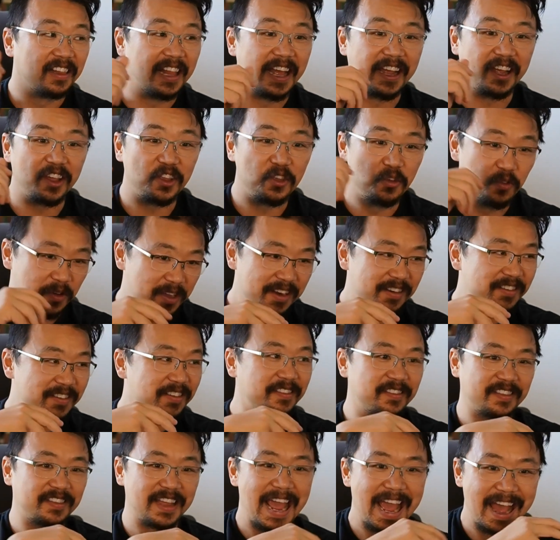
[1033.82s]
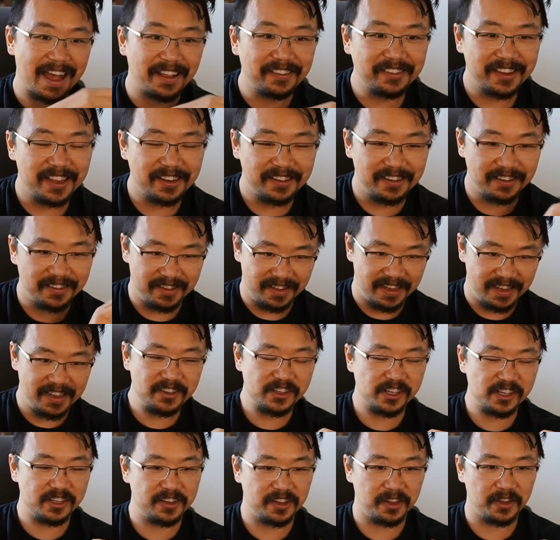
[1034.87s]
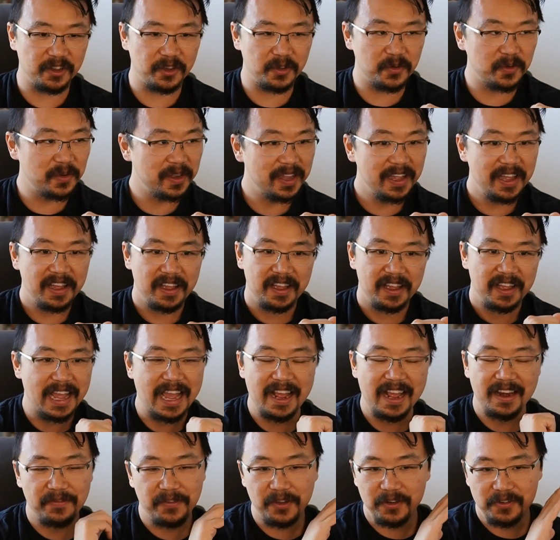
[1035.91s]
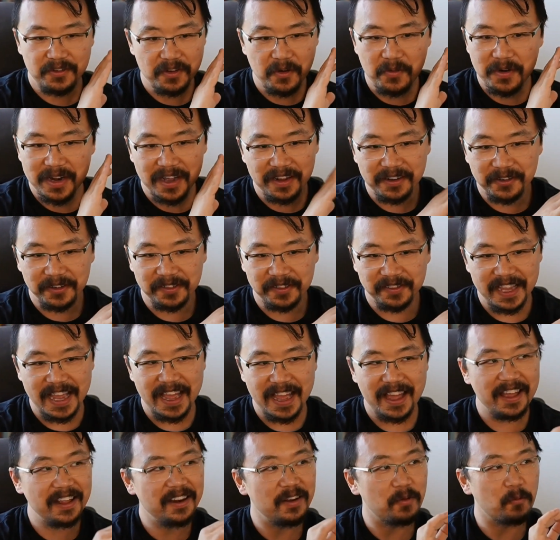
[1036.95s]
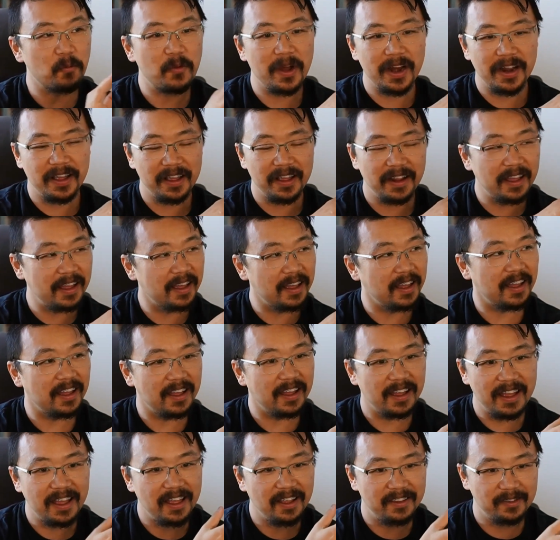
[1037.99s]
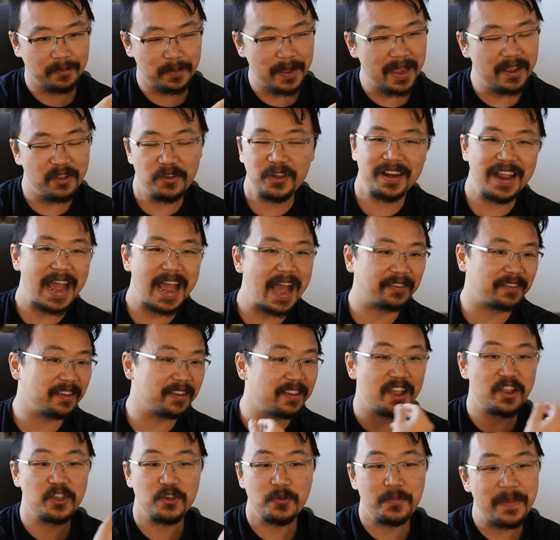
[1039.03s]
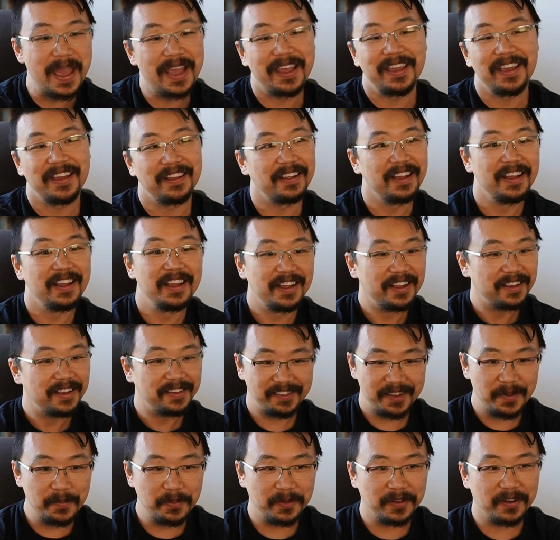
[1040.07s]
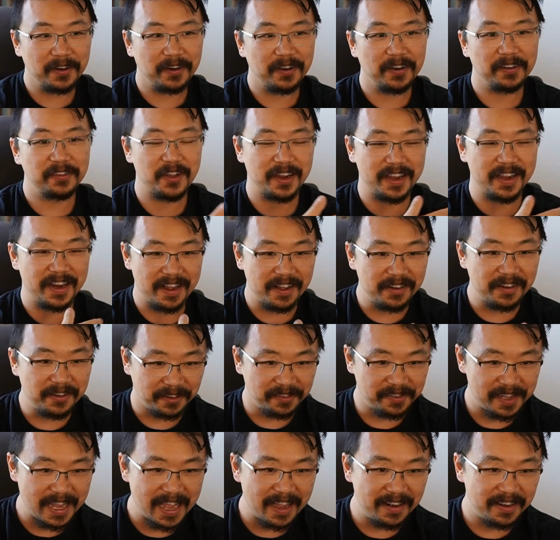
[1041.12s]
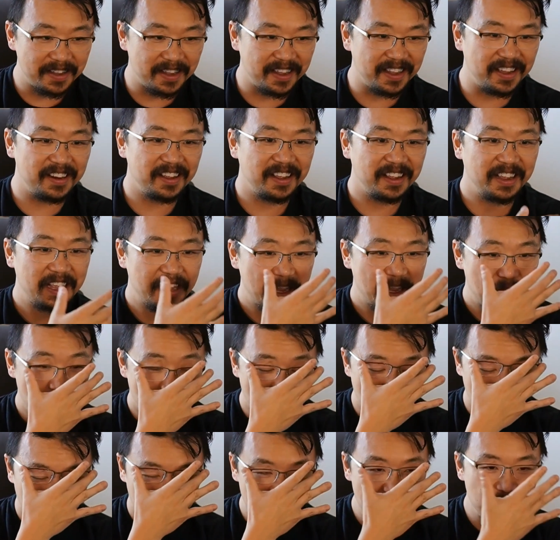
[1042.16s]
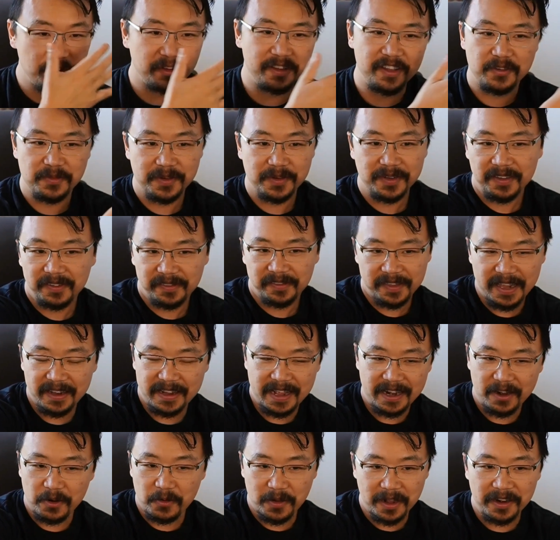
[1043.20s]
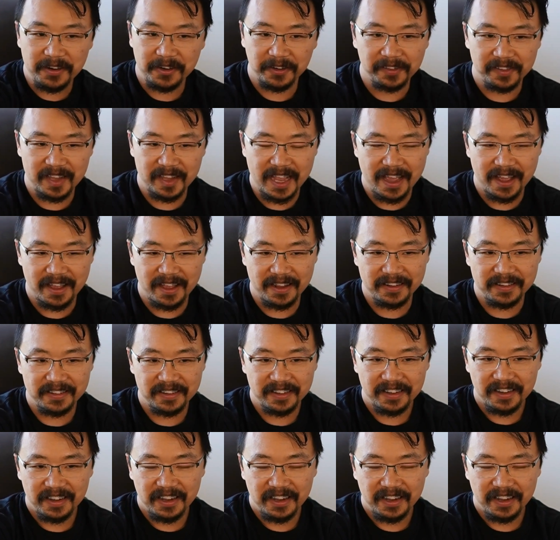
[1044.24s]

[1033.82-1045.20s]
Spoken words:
like you can just ask it to teach it to you. And if you don't understand what it explained, you can ask it, can you make it simpler so I can understand it? Or can you teach me this thing that I don't understand,